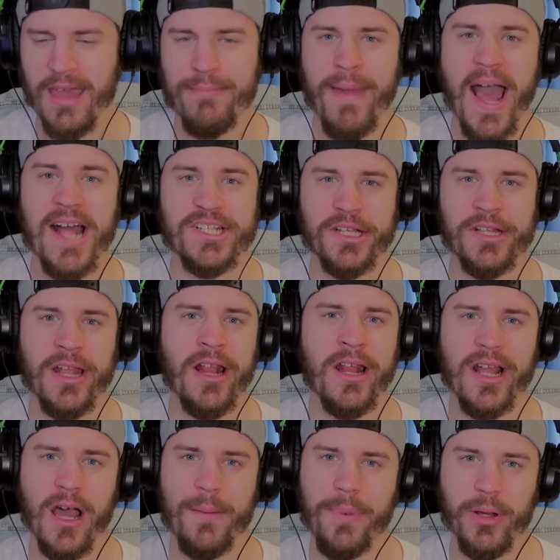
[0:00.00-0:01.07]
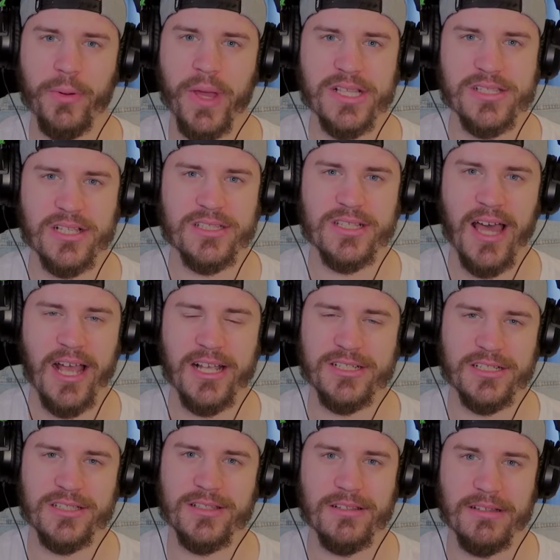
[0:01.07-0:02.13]
Imagine in a couple of weeks this guy
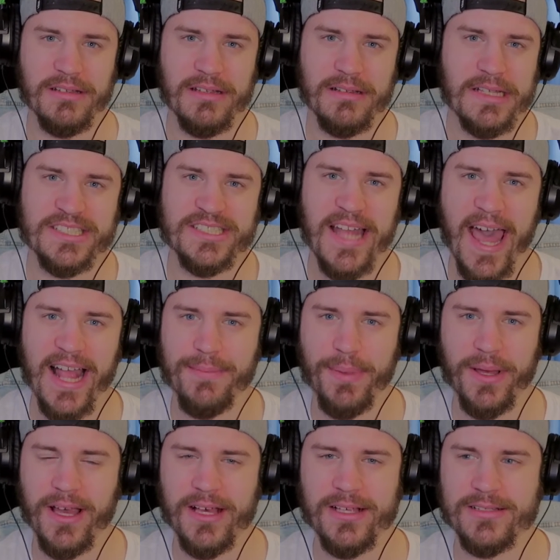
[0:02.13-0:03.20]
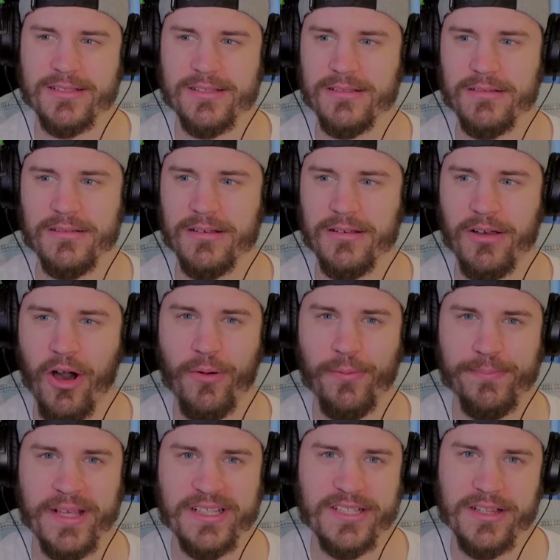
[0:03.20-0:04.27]
just is dead because of
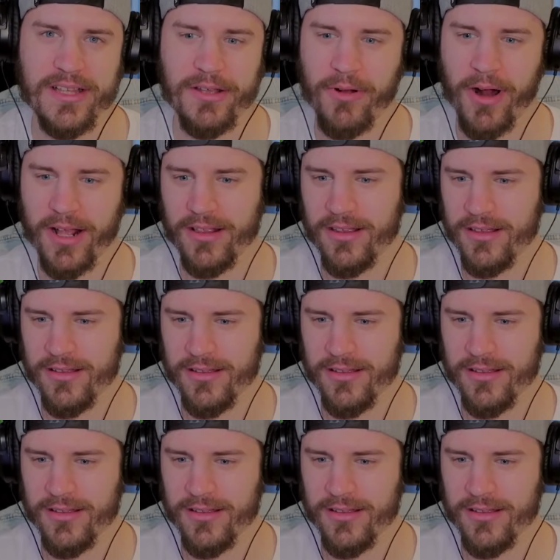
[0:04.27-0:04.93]
obesity, right?